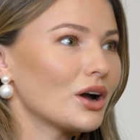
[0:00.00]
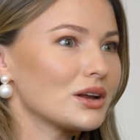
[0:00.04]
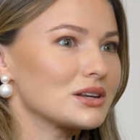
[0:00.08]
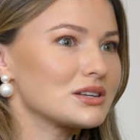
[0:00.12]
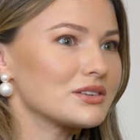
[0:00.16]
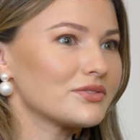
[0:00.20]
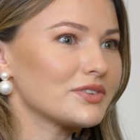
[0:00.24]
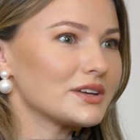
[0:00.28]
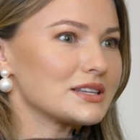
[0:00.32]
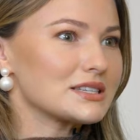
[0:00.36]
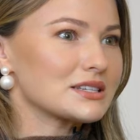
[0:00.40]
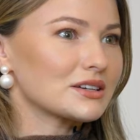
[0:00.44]

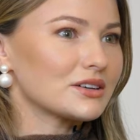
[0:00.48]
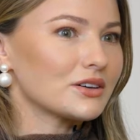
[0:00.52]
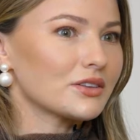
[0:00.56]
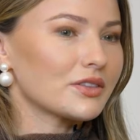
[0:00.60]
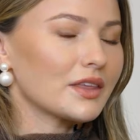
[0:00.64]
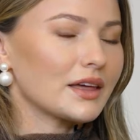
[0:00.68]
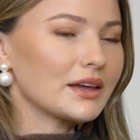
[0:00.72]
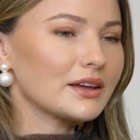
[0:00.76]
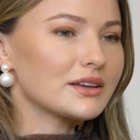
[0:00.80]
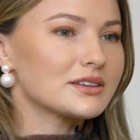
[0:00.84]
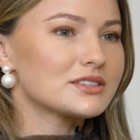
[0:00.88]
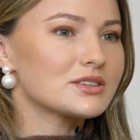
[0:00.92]
onto physical
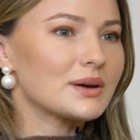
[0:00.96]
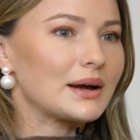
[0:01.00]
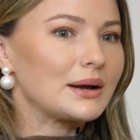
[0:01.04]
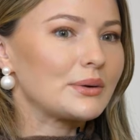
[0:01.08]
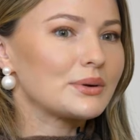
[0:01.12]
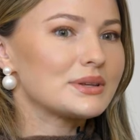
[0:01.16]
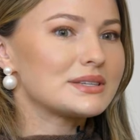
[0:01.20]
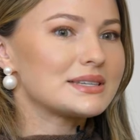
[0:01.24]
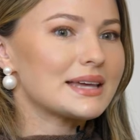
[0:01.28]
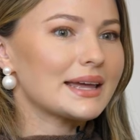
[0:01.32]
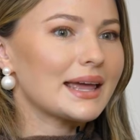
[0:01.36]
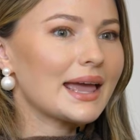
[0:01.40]
things. So I
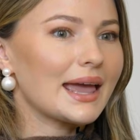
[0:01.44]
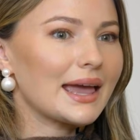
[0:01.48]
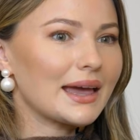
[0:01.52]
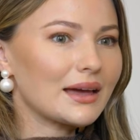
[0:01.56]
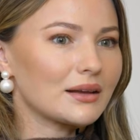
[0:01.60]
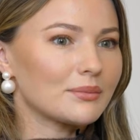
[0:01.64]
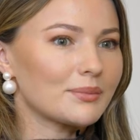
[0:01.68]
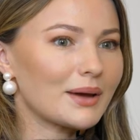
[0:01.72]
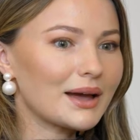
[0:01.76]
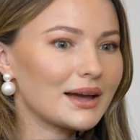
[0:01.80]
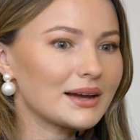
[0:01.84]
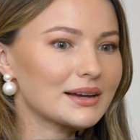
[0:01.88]
would say
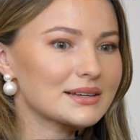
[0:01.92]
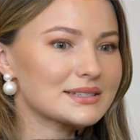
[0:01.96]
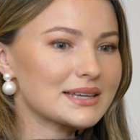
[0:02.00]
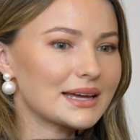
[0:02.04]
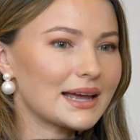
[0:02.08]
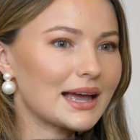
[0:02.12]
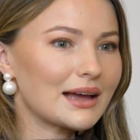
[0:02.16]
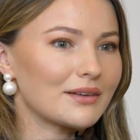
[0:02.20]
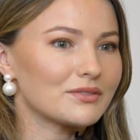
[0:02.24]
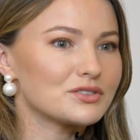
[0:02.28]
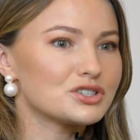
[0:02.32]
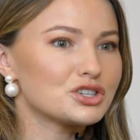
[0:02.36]
handbags. I
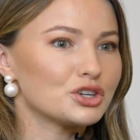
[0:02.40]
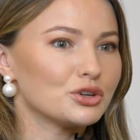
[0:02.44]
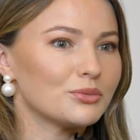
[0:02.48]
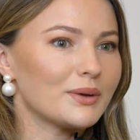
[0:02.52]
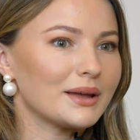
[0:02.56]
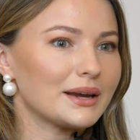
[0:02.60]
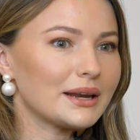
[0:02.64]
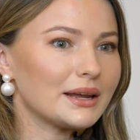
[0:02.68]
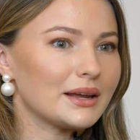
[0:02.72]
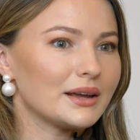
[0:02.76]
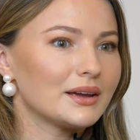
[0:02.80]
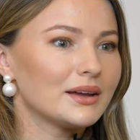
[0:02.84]
have too
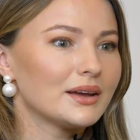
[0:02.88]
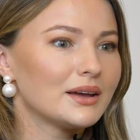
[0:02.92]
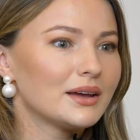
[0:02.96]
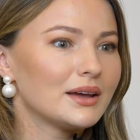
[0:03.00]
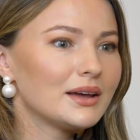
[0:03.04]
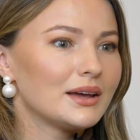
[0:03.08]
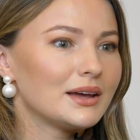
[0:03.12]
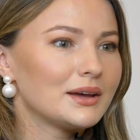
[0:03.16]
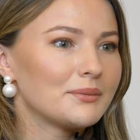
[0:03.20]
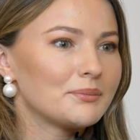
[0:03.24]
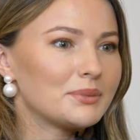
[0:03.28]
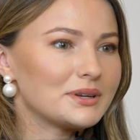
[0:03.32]
many
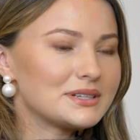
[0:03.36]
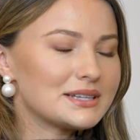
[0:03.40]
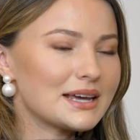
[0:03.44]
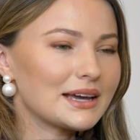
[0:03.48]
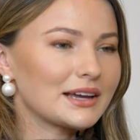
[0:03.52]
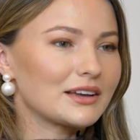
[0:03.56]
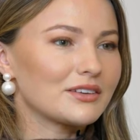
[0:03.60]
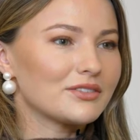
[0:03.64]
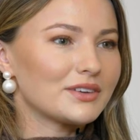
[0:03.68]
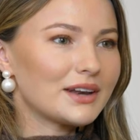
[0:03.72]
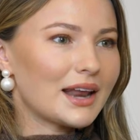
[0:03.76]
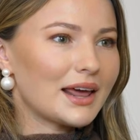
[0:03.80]

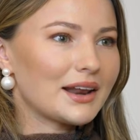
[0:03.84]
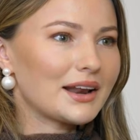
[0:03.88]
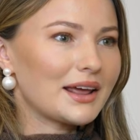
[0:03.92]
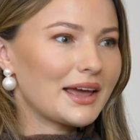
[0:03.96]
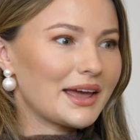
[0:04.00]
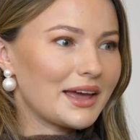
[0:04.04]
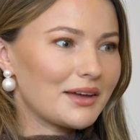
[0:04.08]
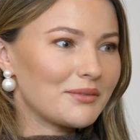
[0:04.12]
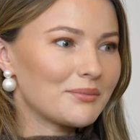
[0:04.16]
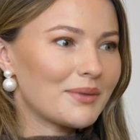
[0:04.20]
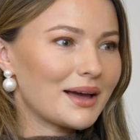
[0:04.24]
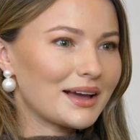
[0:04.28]
Bottega Veneta
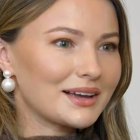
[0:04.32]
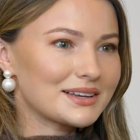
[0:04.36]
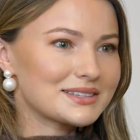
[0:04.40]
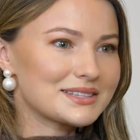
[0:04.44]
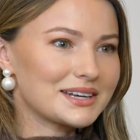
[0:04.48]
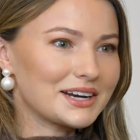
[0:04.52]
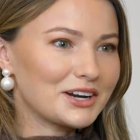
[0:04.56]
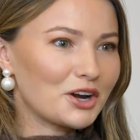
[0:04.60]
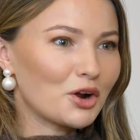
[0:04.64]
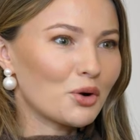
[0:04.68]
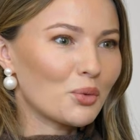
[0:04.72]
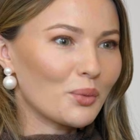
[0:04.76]
handbags
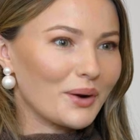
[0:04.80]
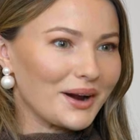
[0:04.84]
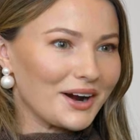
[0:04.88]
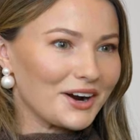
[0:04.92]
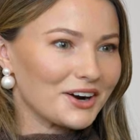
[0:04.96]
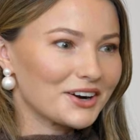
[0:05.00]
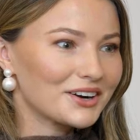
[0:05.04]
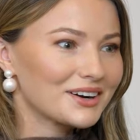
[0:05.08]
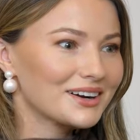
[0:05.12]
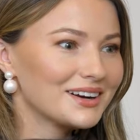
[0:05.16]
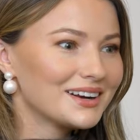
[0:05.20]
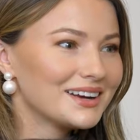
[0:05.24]
that I don't
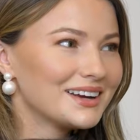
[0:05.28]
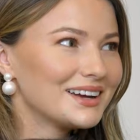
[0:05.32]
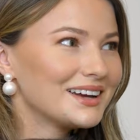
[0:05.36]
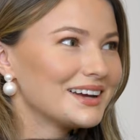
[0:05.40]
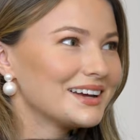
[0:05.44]
wear.